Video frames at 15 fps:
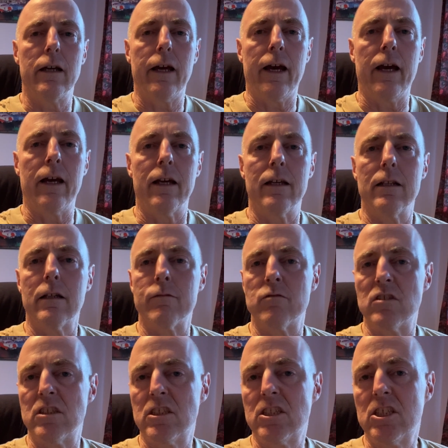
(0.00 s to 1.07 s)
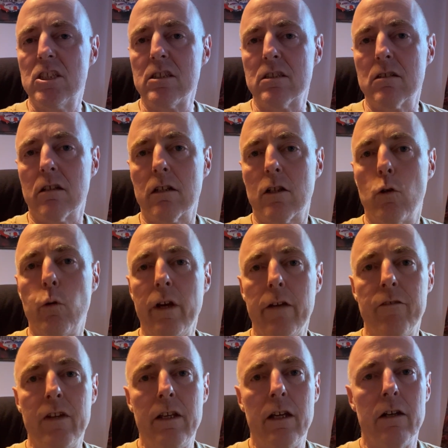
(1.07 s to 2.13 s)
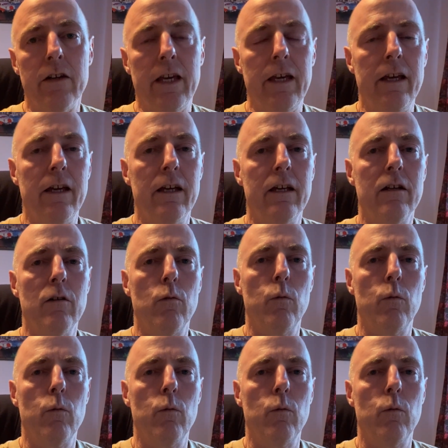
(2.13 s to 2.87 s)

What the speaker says: And I've just got a quick video here